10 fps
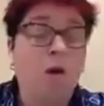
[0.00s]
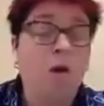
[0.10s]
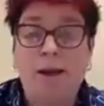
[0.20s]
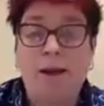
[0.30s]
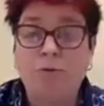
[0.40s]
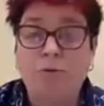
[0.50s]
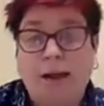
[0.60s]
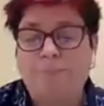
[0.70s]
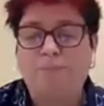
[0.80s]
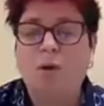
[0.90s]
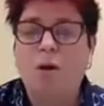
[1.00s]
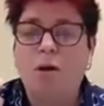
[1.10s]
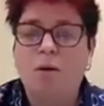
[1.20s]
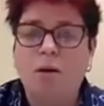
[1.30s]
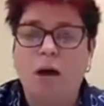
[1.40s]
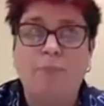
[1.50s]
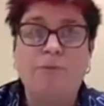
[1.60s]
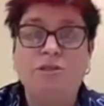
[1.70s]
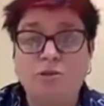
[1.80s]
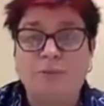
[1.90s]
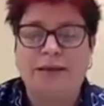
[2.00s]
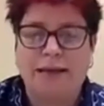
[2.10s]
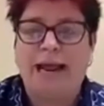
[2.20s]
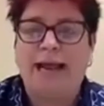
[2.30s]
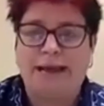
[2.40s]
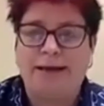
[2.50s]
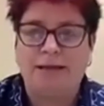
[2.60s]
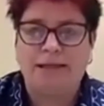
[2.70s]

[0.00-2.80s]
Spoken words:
All right, great. Excuse me, can I get a